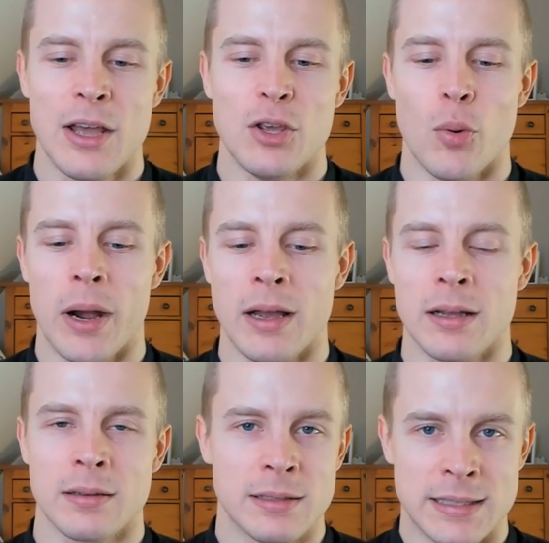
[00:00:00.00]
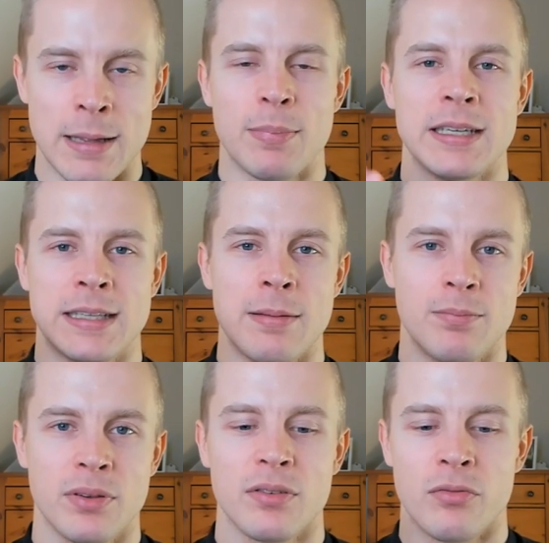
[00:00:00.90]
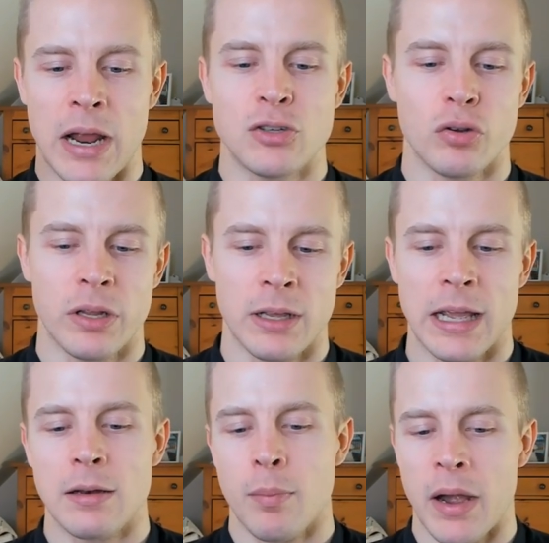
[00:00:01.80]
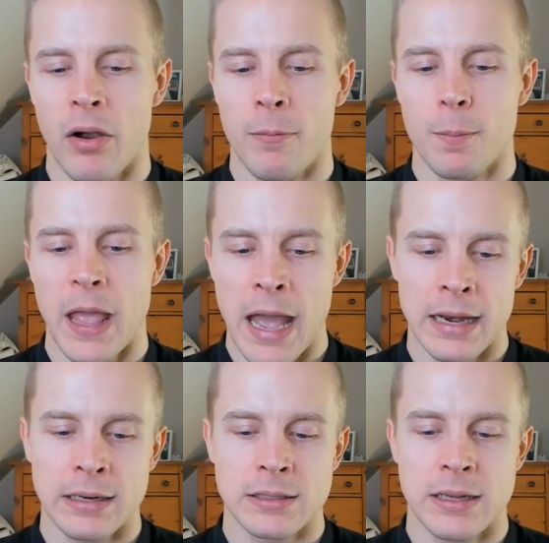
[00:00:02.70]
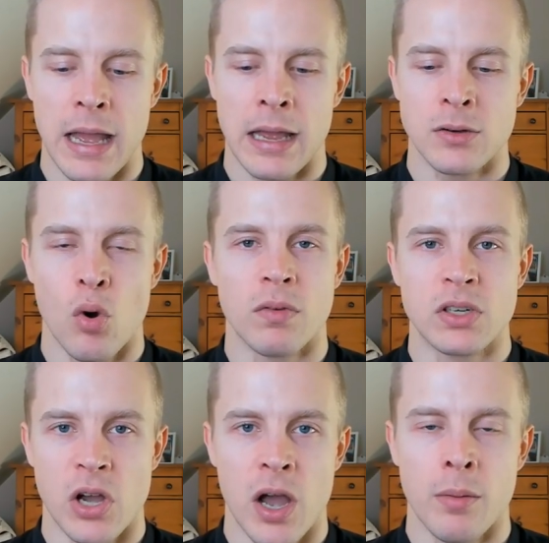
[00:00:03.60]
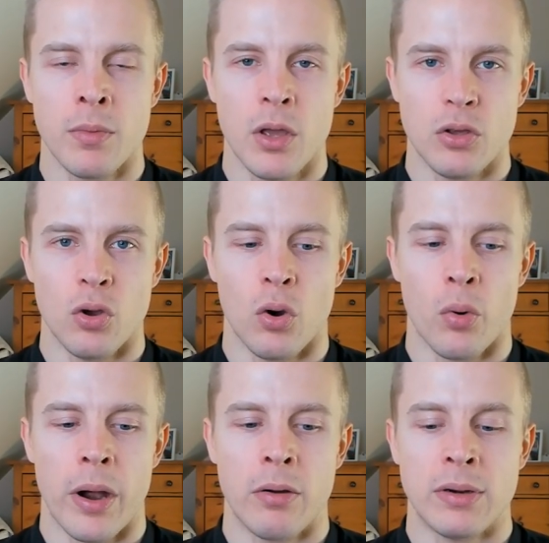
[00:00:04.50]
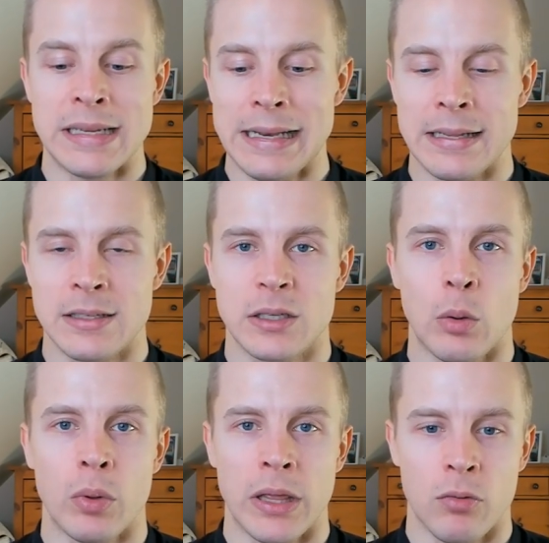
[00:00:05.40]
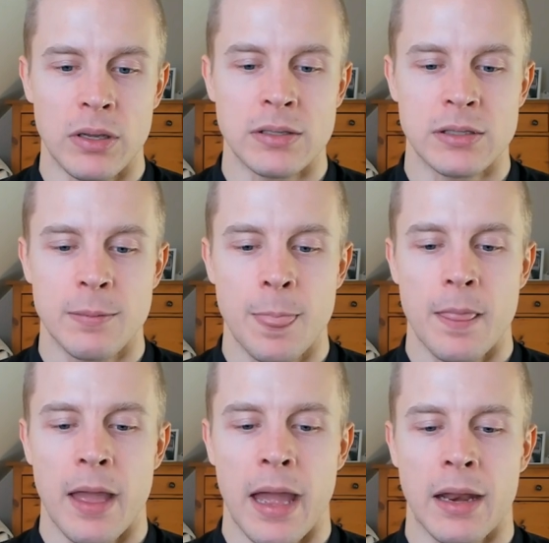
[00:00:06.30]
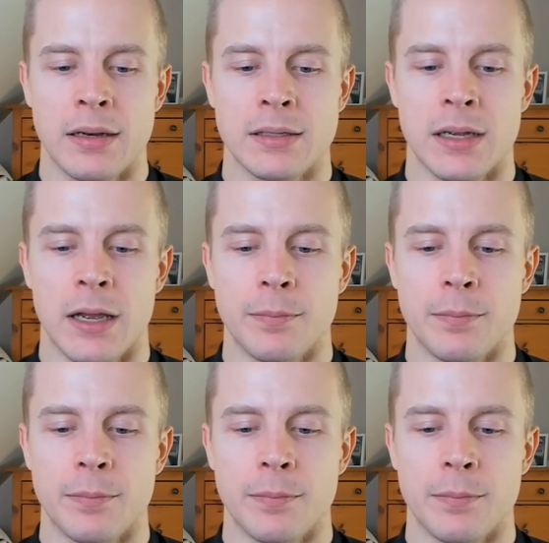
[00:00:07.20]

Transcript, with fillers: You want to step by step gradually get better at it. And over time, your uh, resilience will increase and uh,